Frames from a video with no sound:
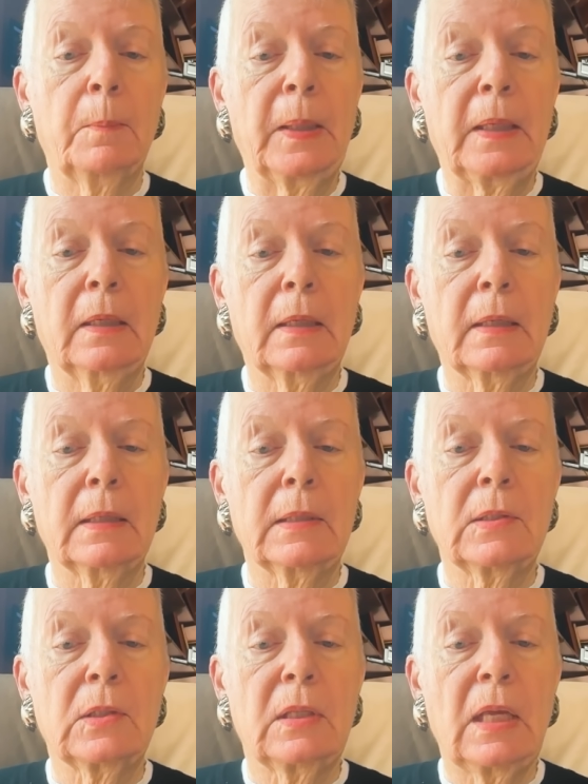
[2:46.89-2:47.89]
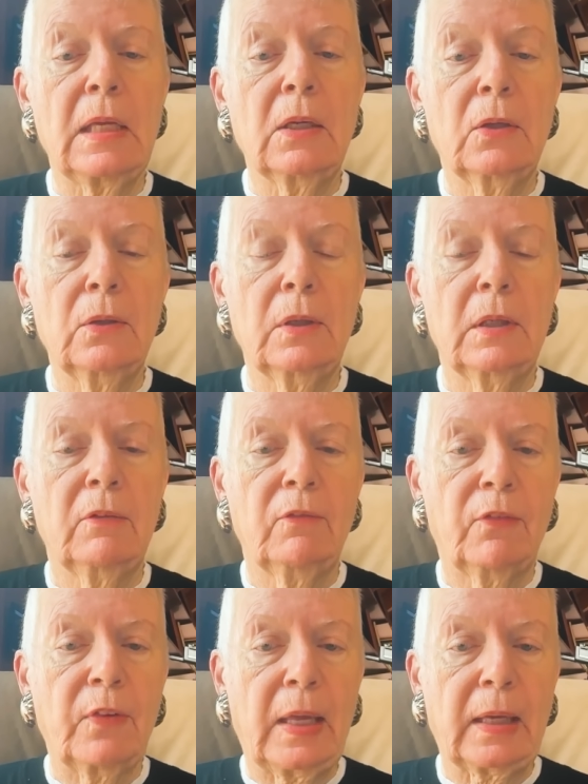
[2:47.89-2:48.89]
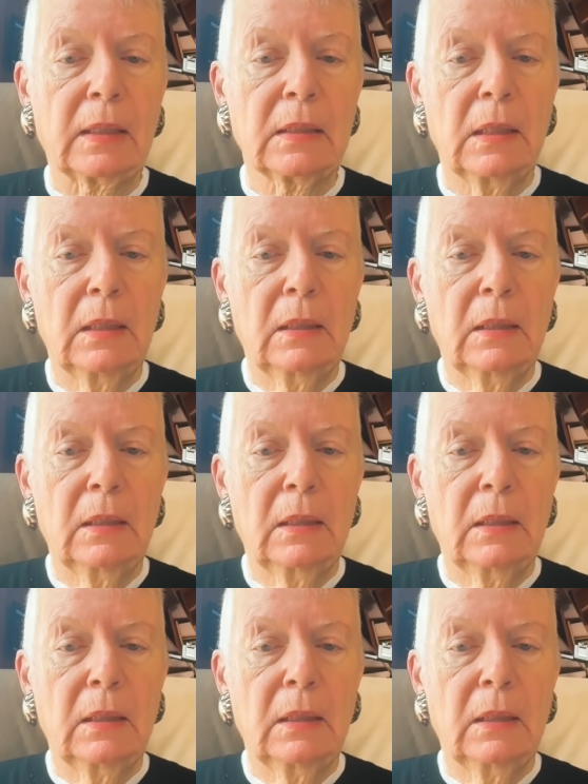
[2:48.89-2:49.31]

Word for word: Because they could, in fact,